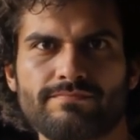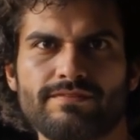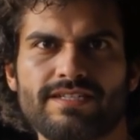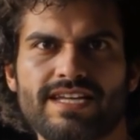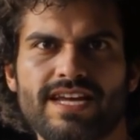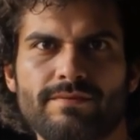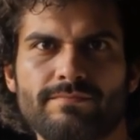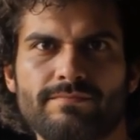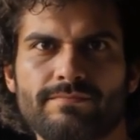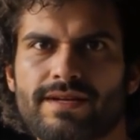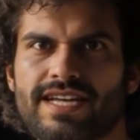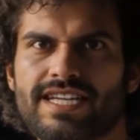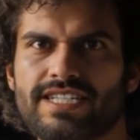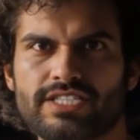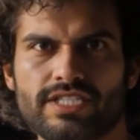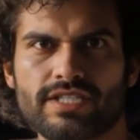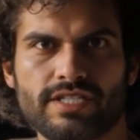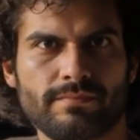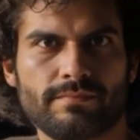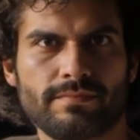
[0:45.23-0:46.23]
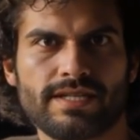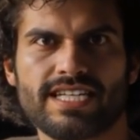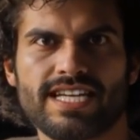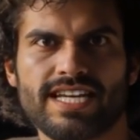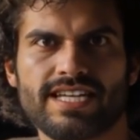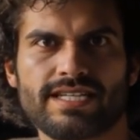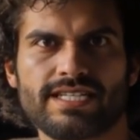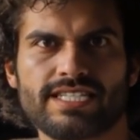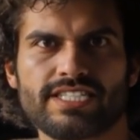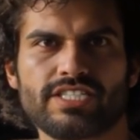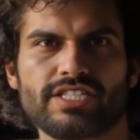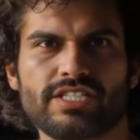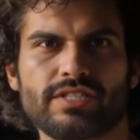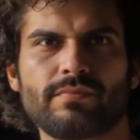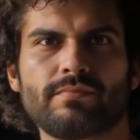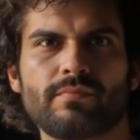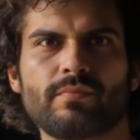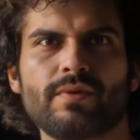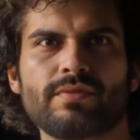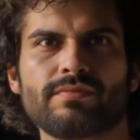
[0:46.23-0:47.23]
Not magic mechanics.
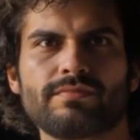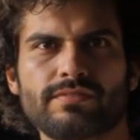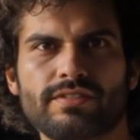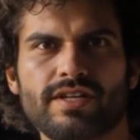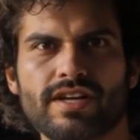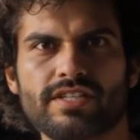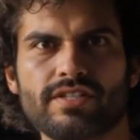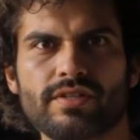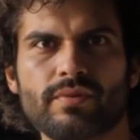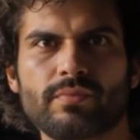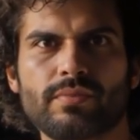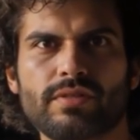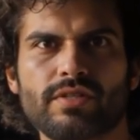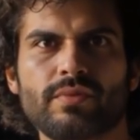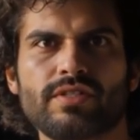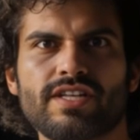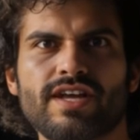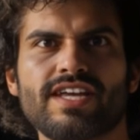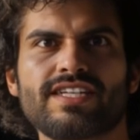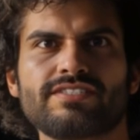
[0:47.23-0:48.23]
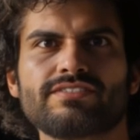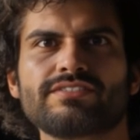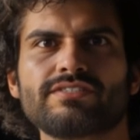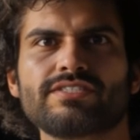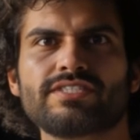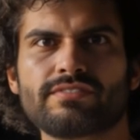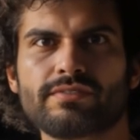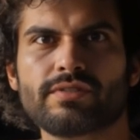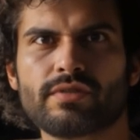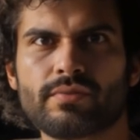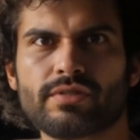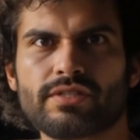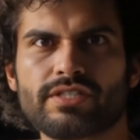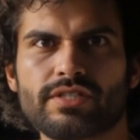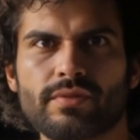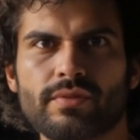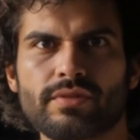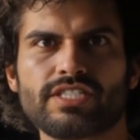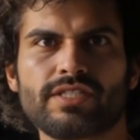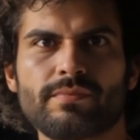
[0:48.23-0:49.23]
What followed was a life devoted
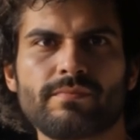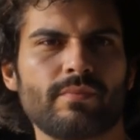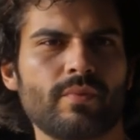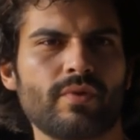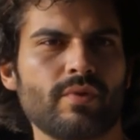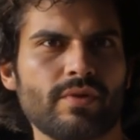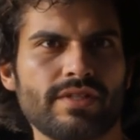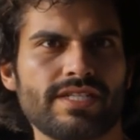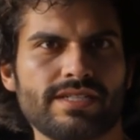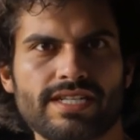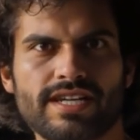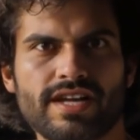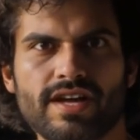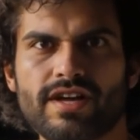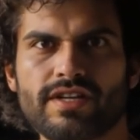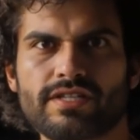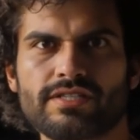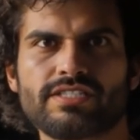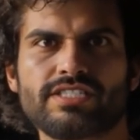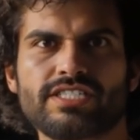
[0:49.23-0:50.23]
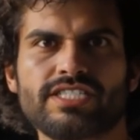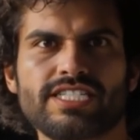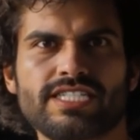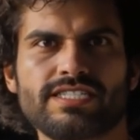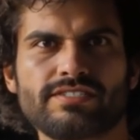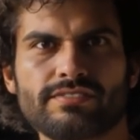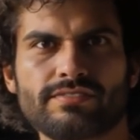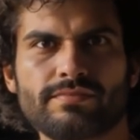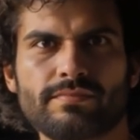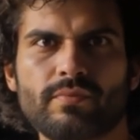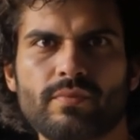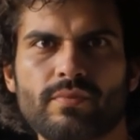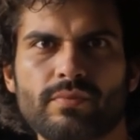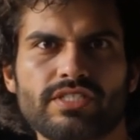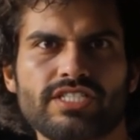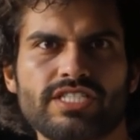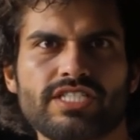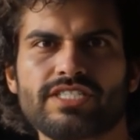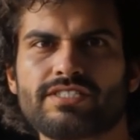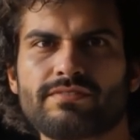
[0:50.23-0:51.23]
to exploring the unseen
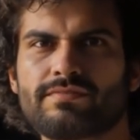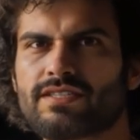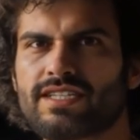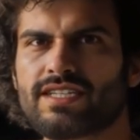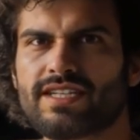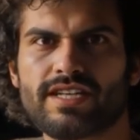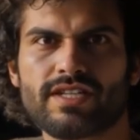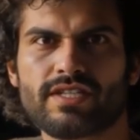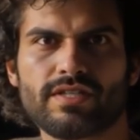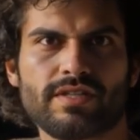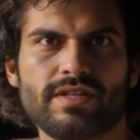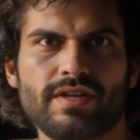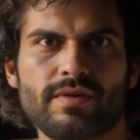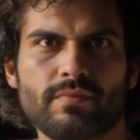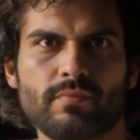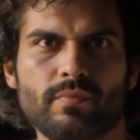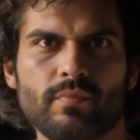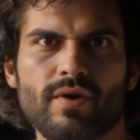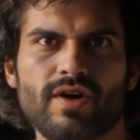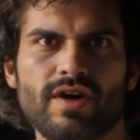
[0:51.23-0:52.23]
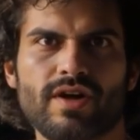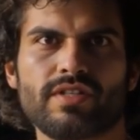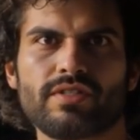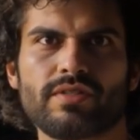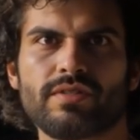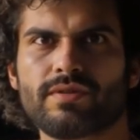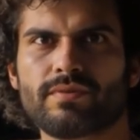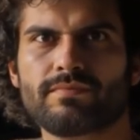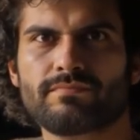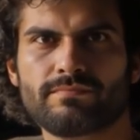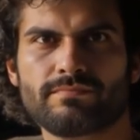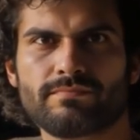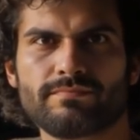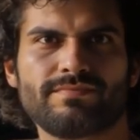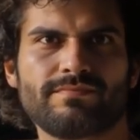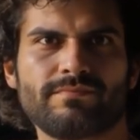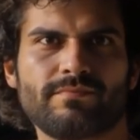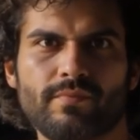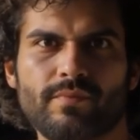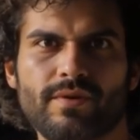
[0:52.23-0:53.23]
forces of air, water,
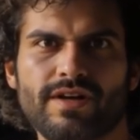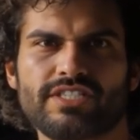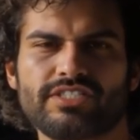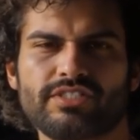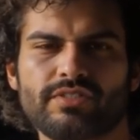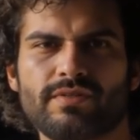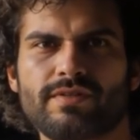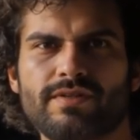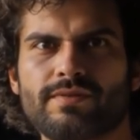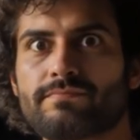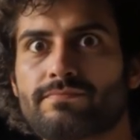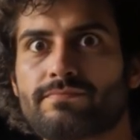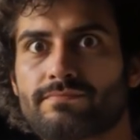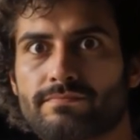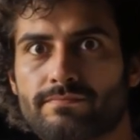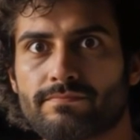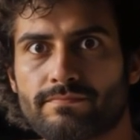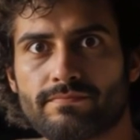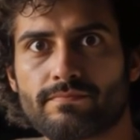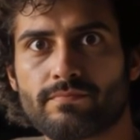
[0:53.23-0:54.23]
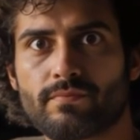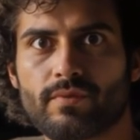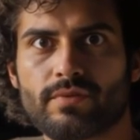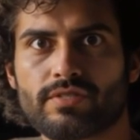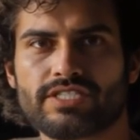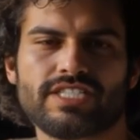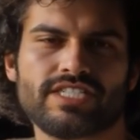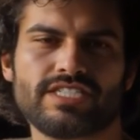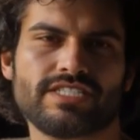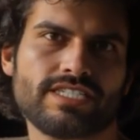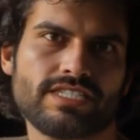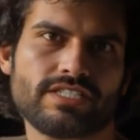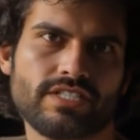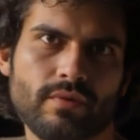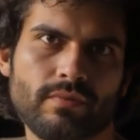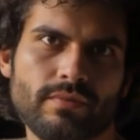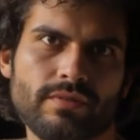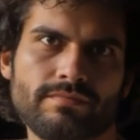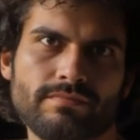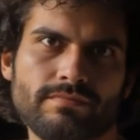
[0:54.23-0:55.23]
and pressure, forces that,
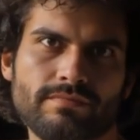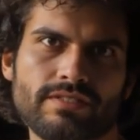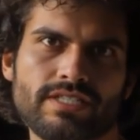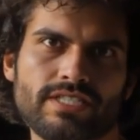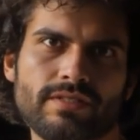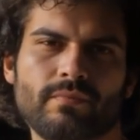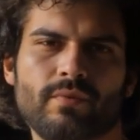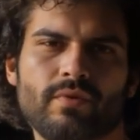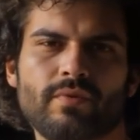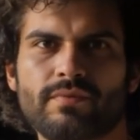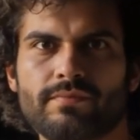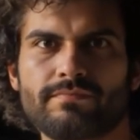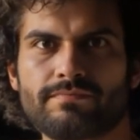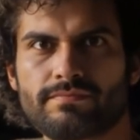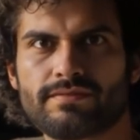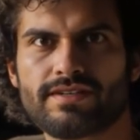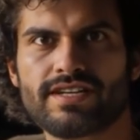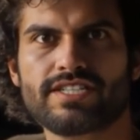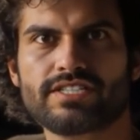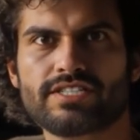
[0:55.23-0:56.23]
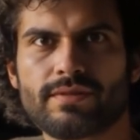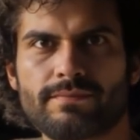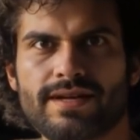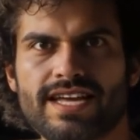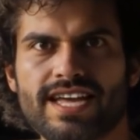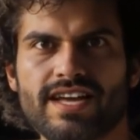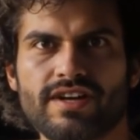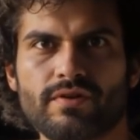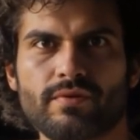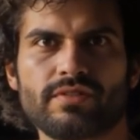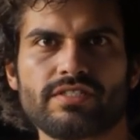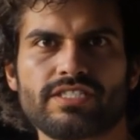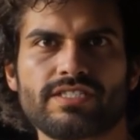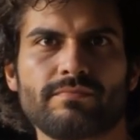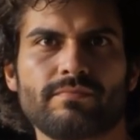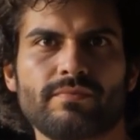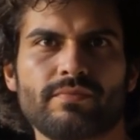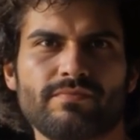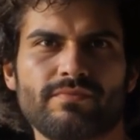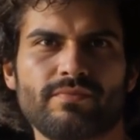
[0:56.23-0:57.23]
though invisible, held the power to
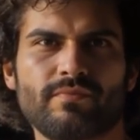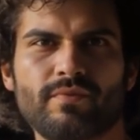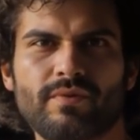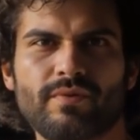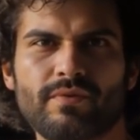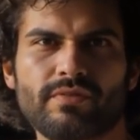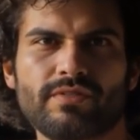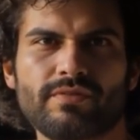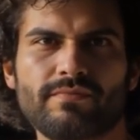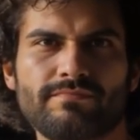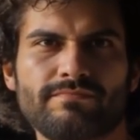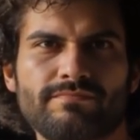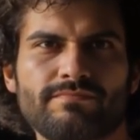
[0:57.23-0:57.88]
move the world.